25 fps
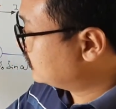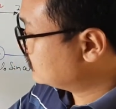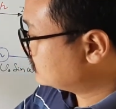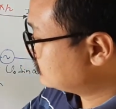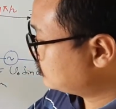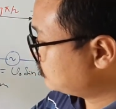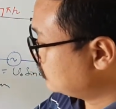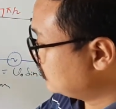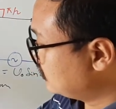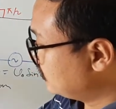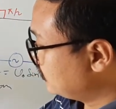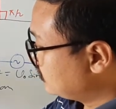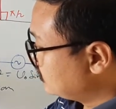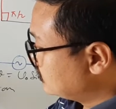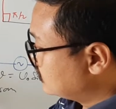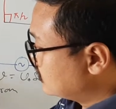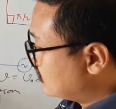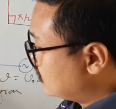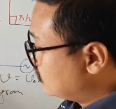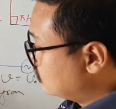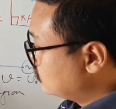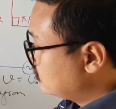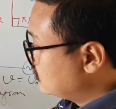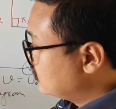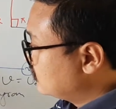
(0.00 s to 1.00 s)
is pulling
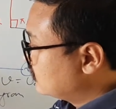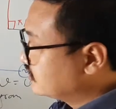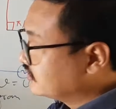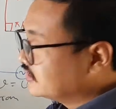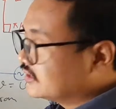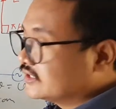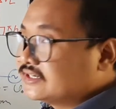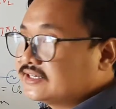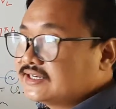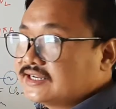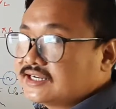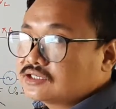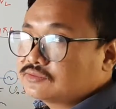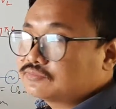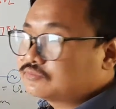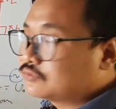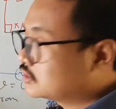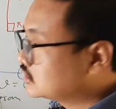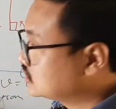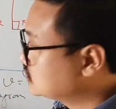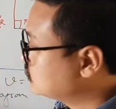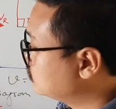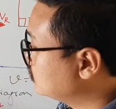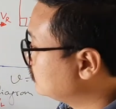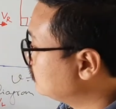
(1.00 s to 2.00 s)
down. The net
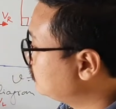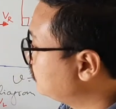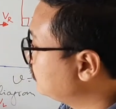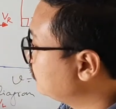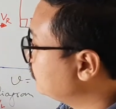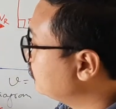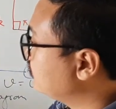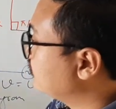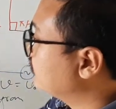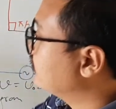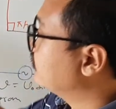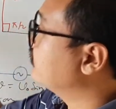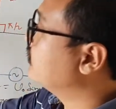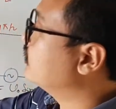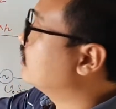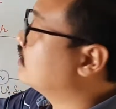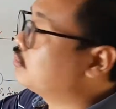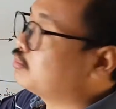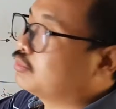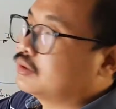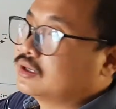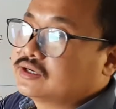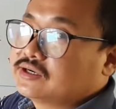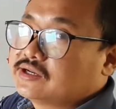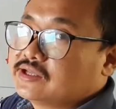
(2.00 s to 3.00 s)
force will be in
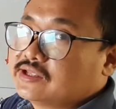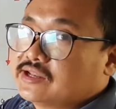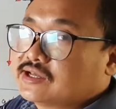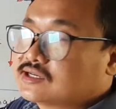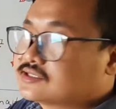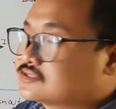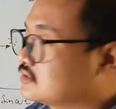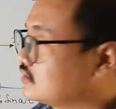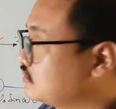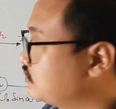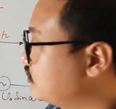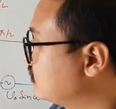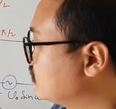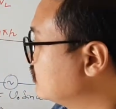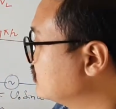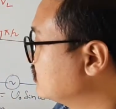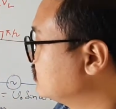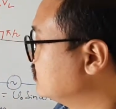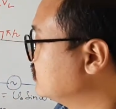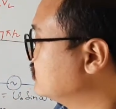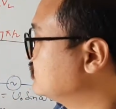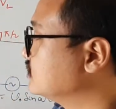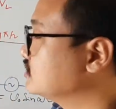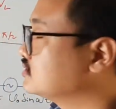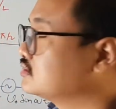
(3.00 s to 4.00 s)
upward direction because
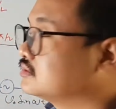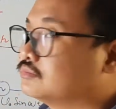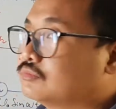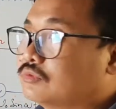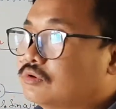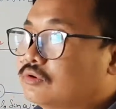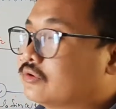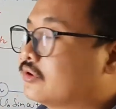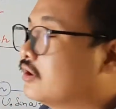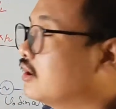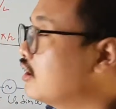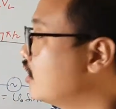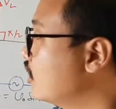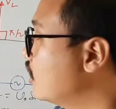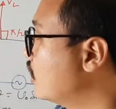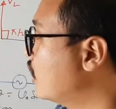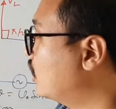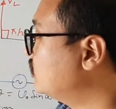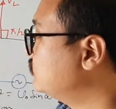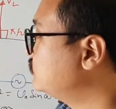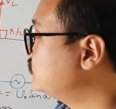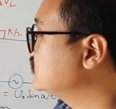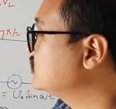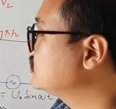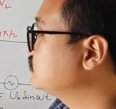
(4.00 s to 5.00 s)
this is small.
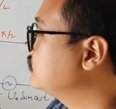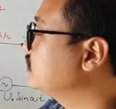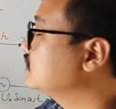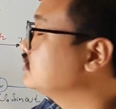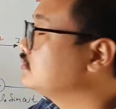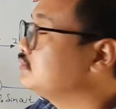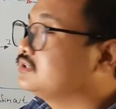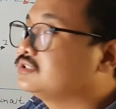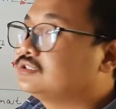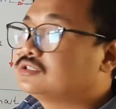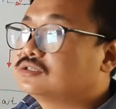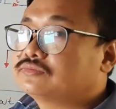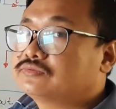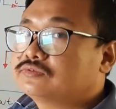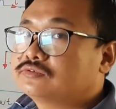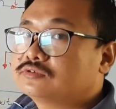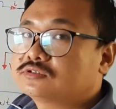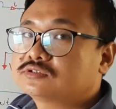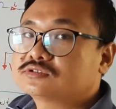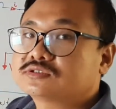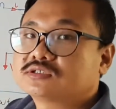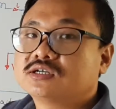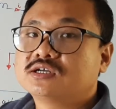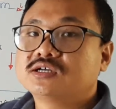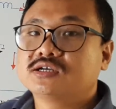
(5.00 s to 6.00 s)
How much will be the
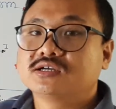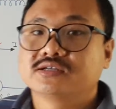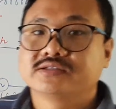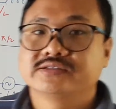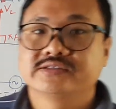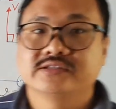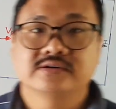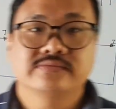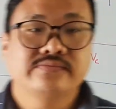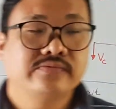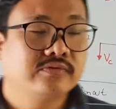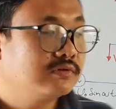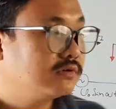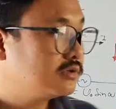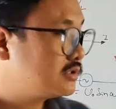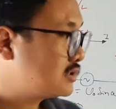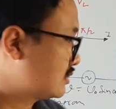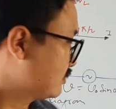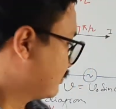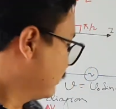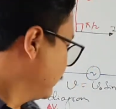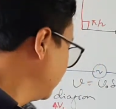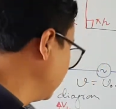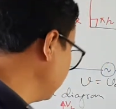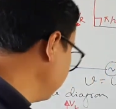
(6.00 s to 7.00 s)
force? The force
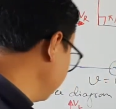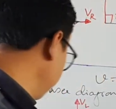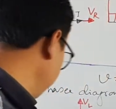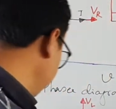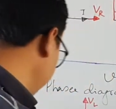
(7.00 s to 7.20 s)
will be